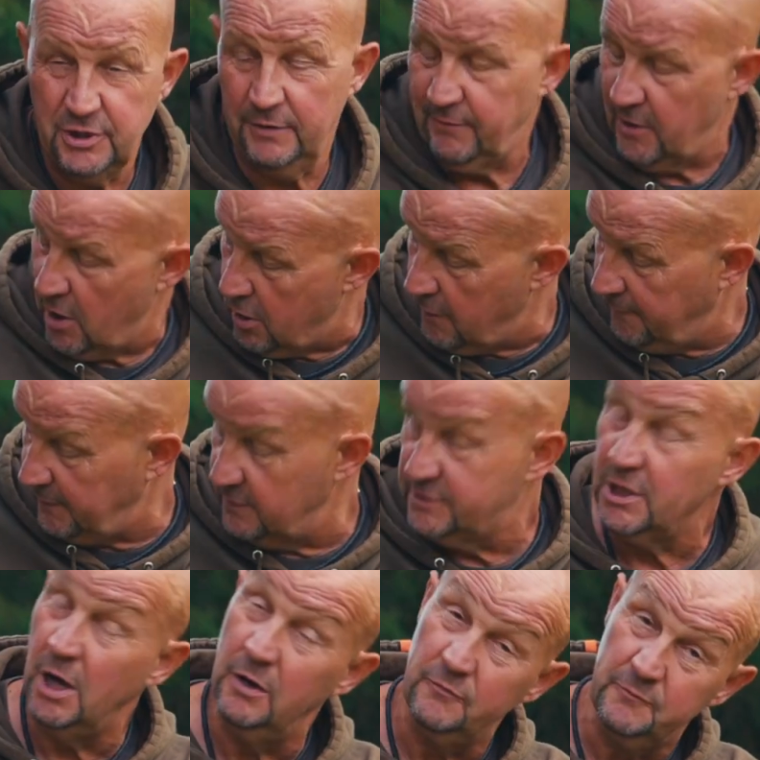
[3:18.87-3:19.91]
year and a half, and
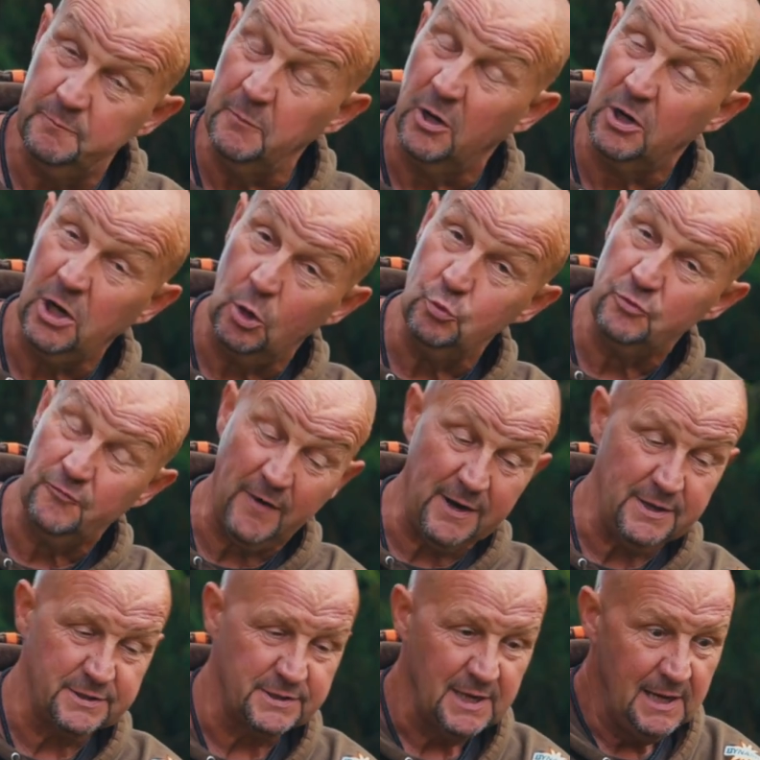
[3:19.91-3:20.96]
so have my close
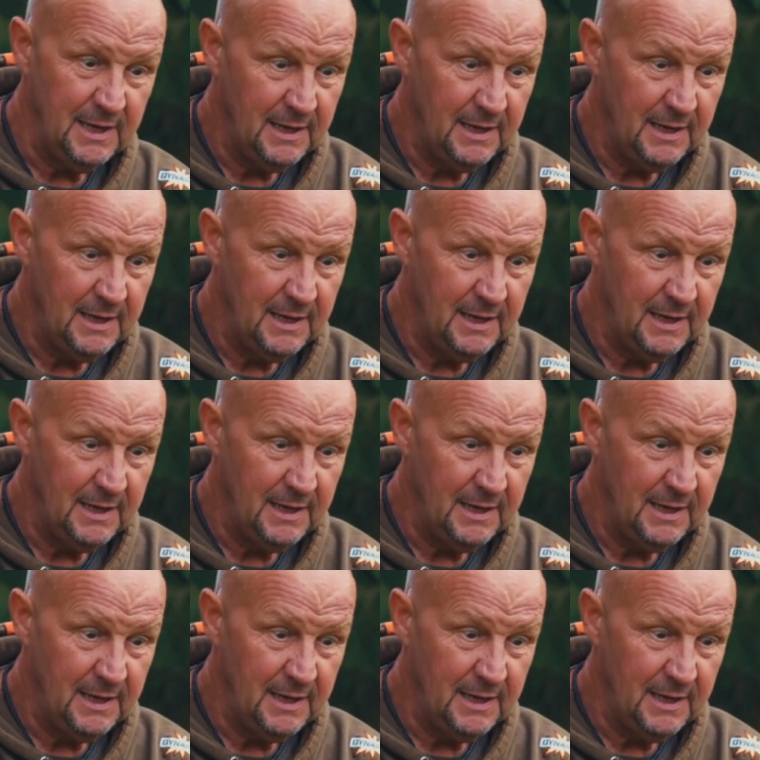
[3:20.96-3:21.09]
friends.